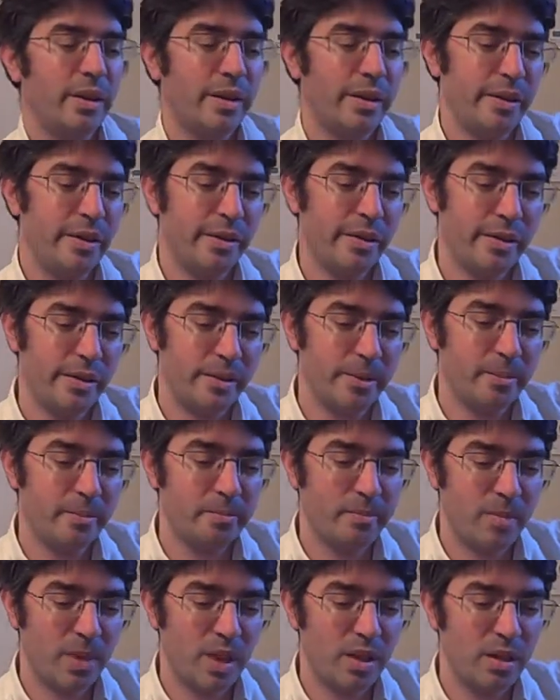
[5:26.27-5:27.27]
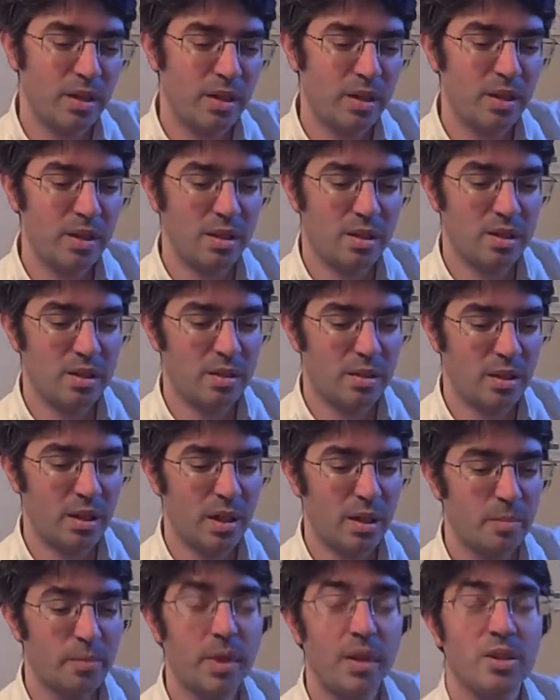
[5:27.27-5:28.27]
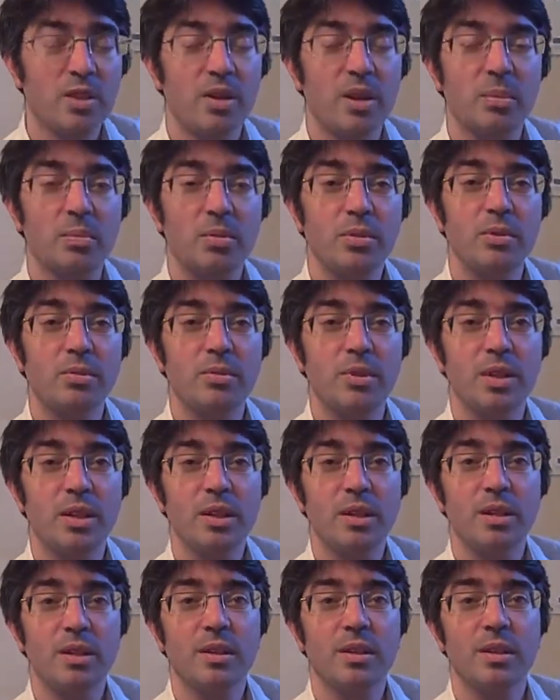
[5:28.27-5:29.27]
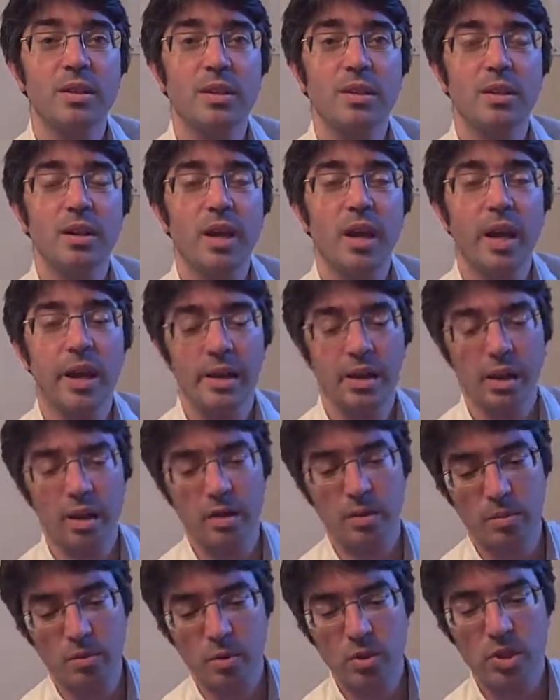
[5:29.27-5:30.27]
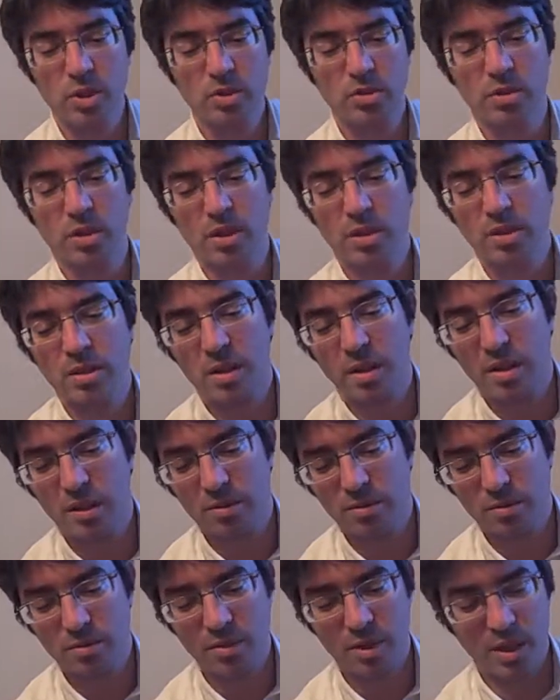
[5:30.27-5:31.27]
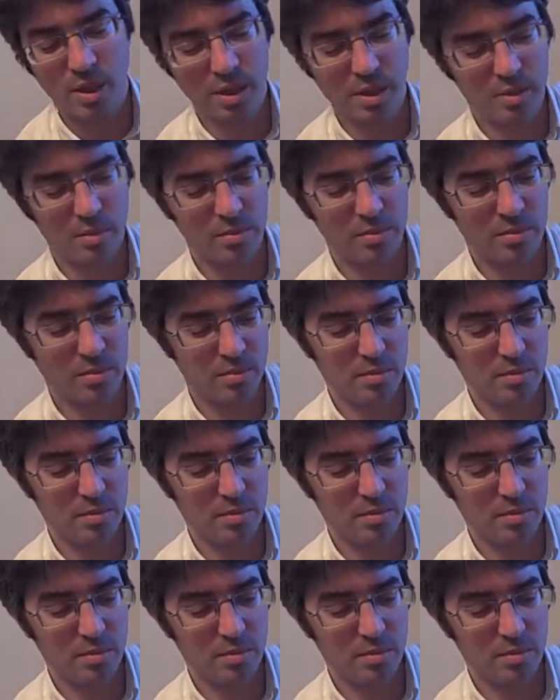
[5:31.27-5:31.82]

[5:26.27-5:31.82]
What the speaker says: I think he needs to get a better shampoo really, and a moisturiser I think would really help.